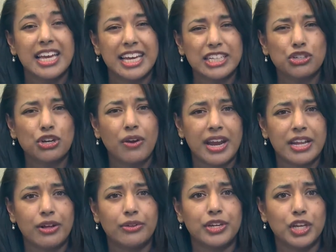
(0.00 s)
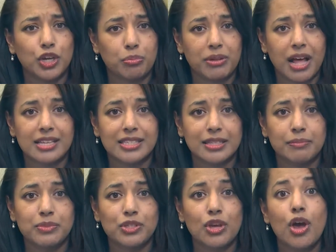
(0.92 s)
intracranial
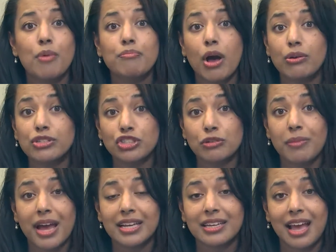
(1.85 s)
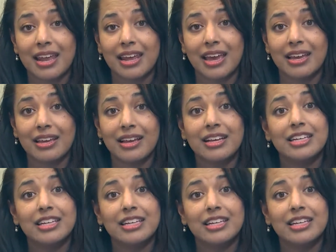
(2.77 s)
neoplasms, post-traumatic headache,